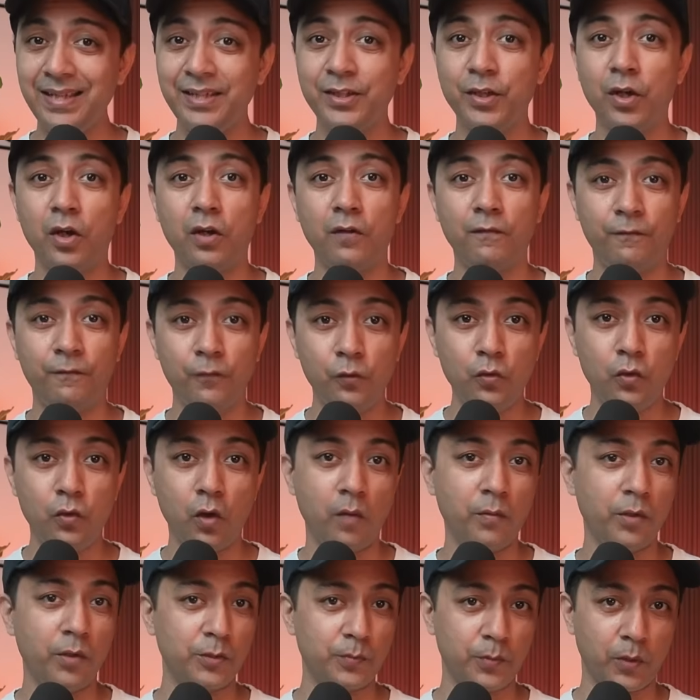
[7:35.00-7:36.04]
your
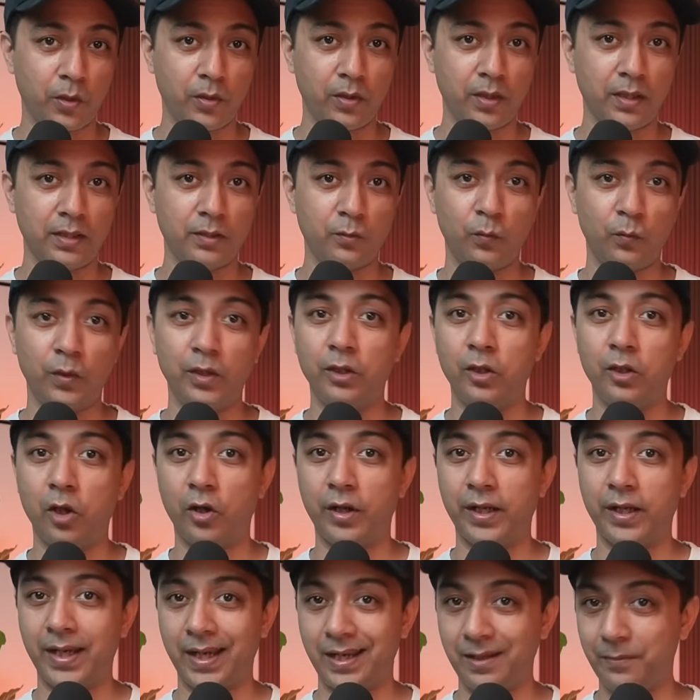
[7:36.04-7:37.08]
WooCommerce products with
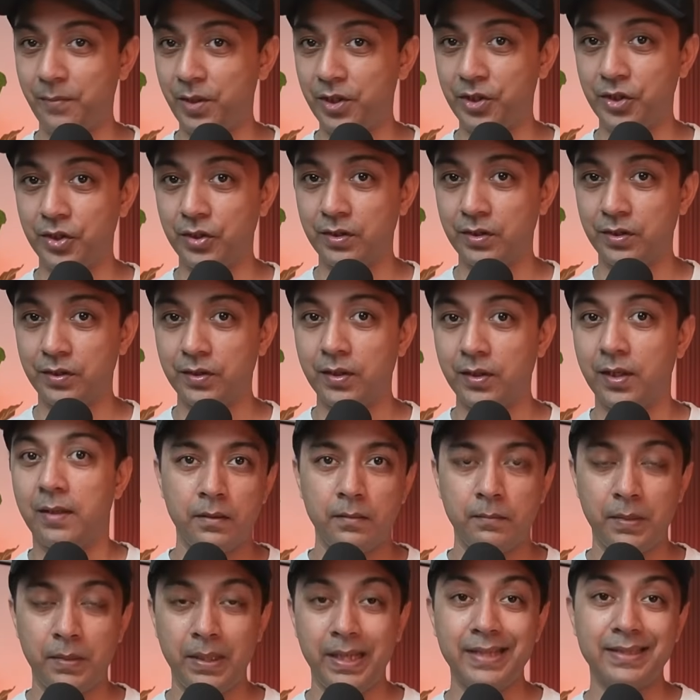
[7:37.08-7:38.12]
Lottie animations.
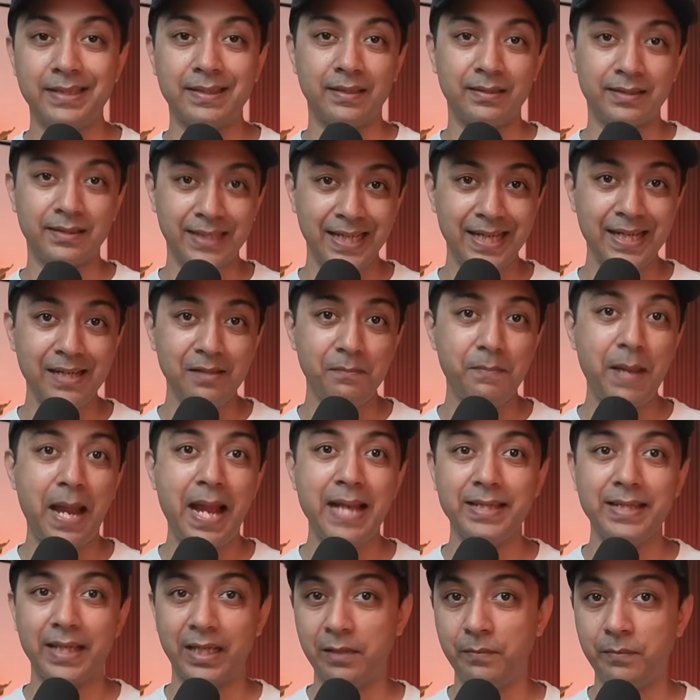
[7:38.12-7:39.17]
Place a scale
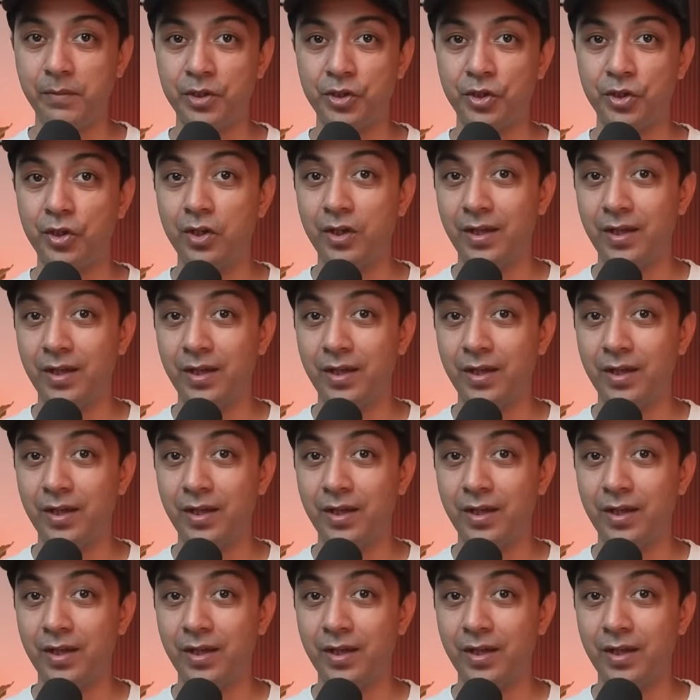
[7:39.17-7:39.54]
badge animation